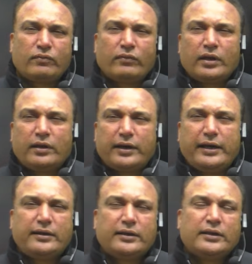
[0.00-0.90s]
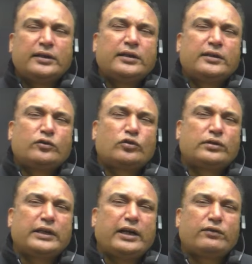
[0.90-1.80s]
Right? So
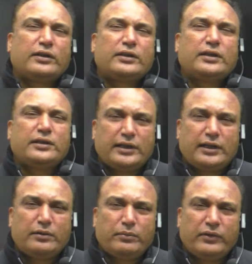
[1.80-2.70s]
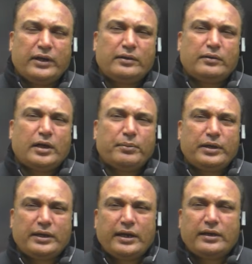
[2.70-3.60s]
that was the result when
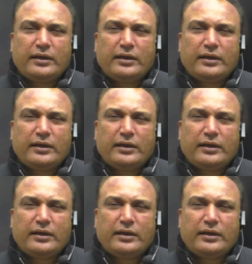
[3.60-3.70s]
Britain